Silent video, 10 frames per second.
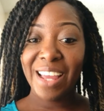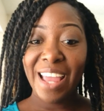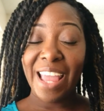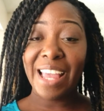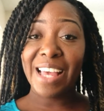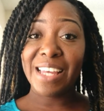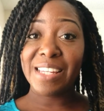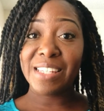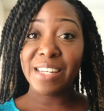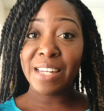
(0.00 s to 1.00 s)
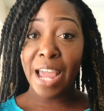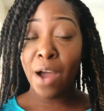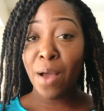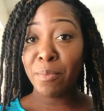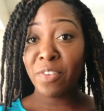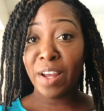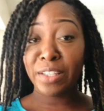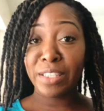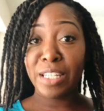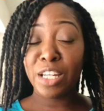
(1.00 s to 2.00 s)
And now I'm
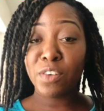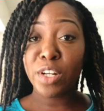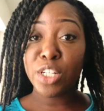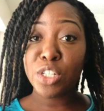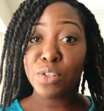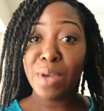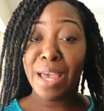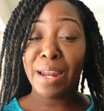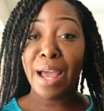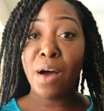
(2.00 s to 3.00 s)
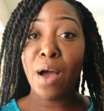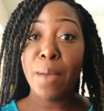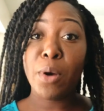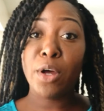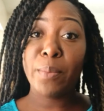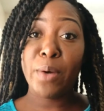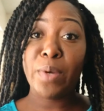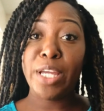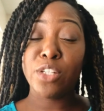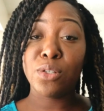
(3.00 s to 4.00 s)
finally getting ready to head out. I'm on my
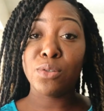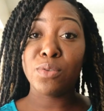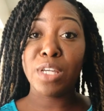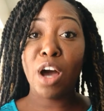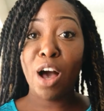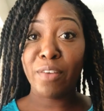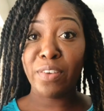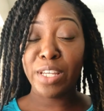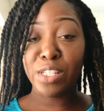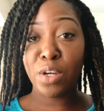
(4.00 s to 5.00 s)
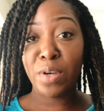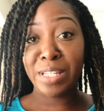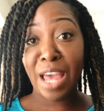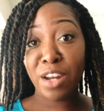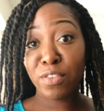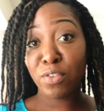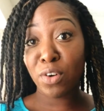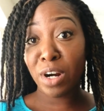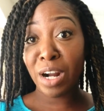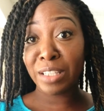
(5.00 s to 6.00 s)
way to the office, so it's headed
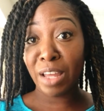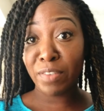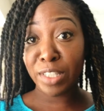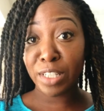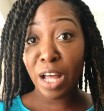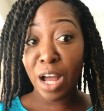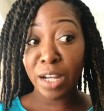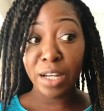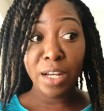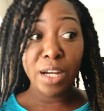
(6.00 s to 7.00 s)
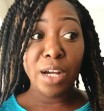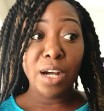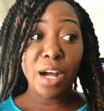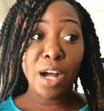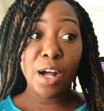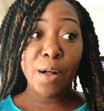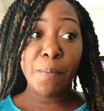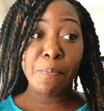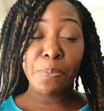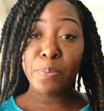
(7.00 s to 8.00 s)
for 11 o'clock.
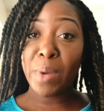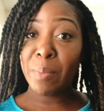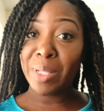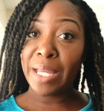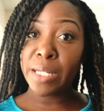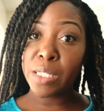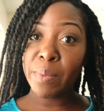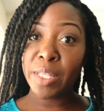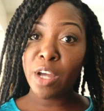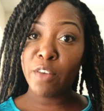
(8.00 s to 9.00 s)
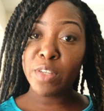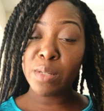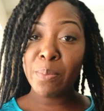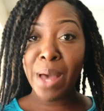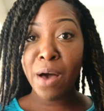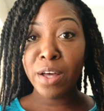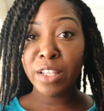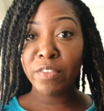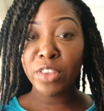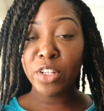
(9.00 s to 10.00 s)
My plan is to be at the office about
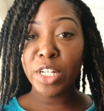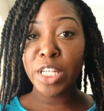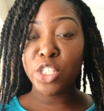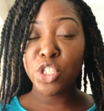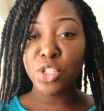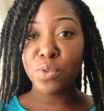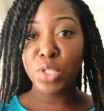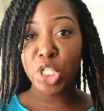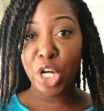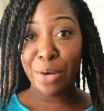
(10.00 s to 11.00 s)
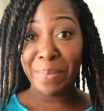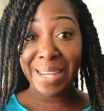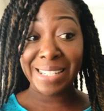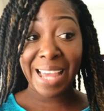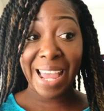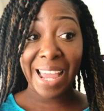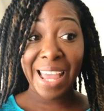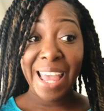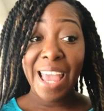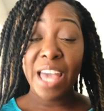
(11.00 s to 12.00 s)
11:30ish to start my day,
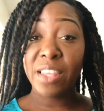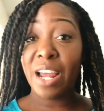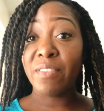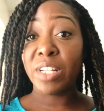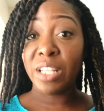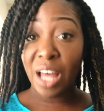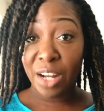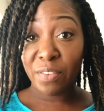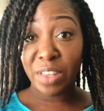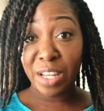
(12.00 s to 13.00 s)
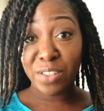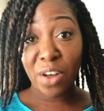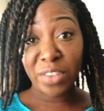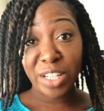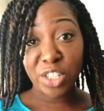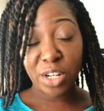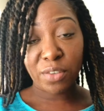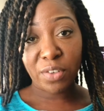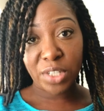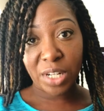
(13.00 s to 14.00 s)
and then I have a lot of things on the agenda
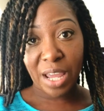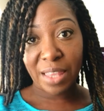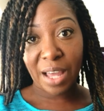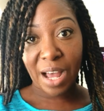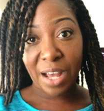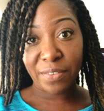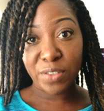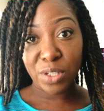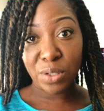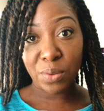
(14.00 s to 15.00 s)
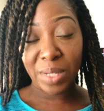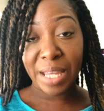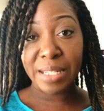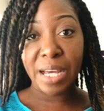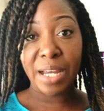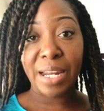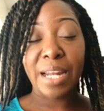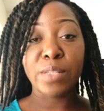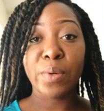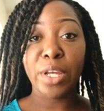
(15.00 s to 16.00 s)
for today that have to get done, and
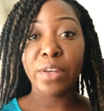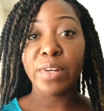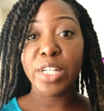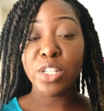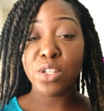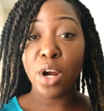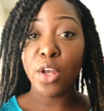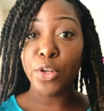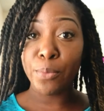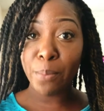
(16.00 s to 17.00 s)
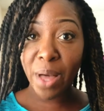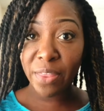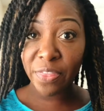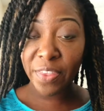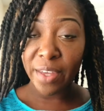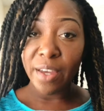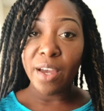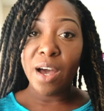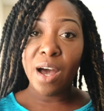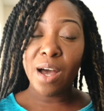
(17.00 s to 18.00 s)
as we're getting ready to start a new month,
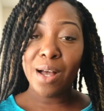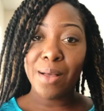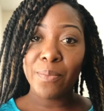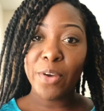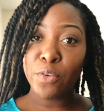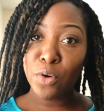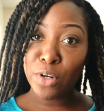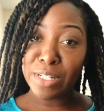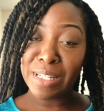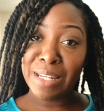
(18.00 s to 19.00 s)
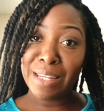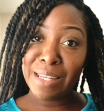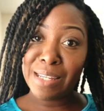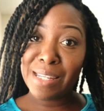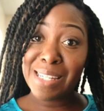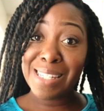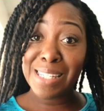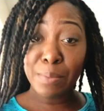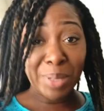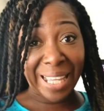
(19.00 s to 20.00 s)
of course it is
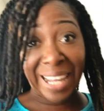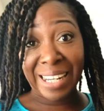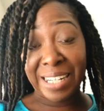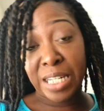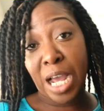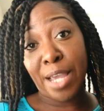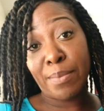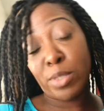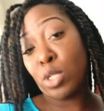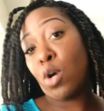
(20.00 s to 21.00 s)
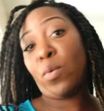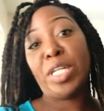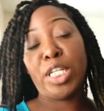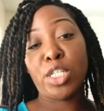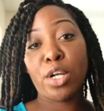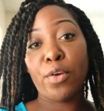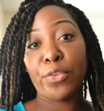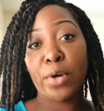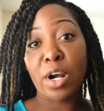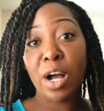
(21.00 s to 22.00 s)
planning time, so we need to go
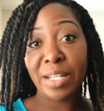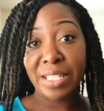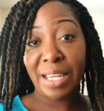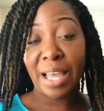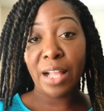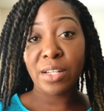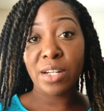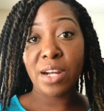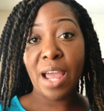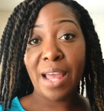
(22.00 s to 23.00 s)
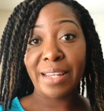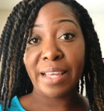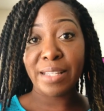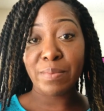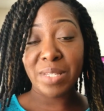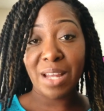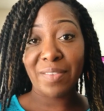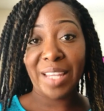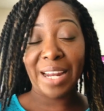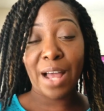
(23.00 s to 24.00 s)
through our content calendar and get some stuff
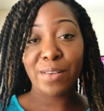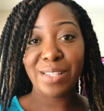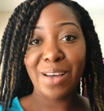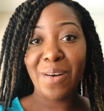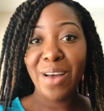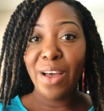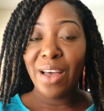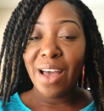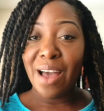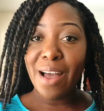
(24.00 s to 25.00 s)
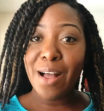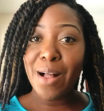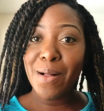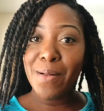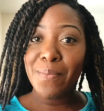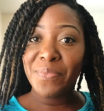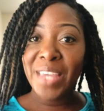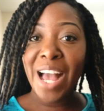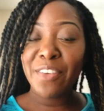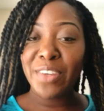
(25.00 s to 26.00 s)
laid out. So
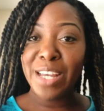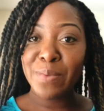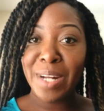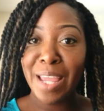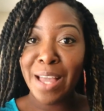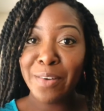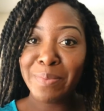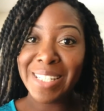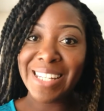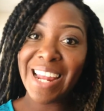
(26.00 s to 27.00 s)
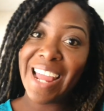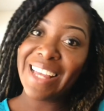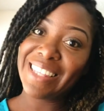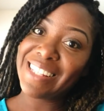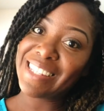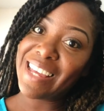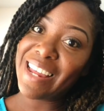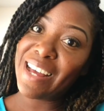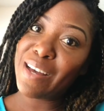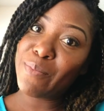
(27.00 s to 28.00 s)
yeah, if you guys want to hang out with me today, and let's get
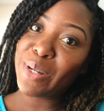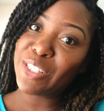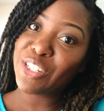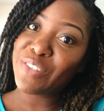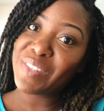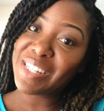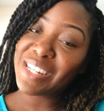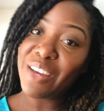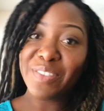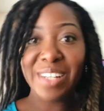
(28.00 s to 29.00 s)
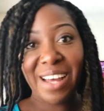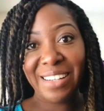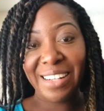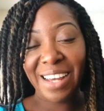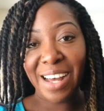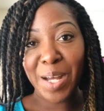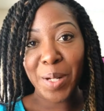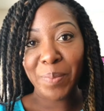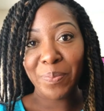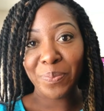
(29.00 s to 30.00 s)
a bunch of stuff done
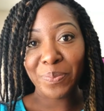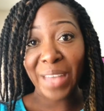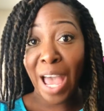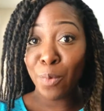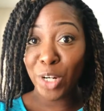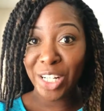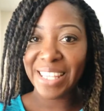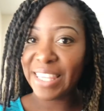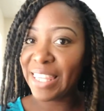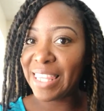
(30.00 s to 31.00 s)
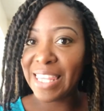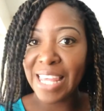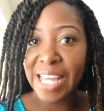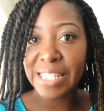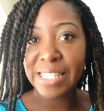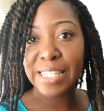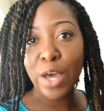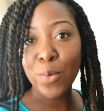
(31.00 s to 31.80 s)
at work. Let's go.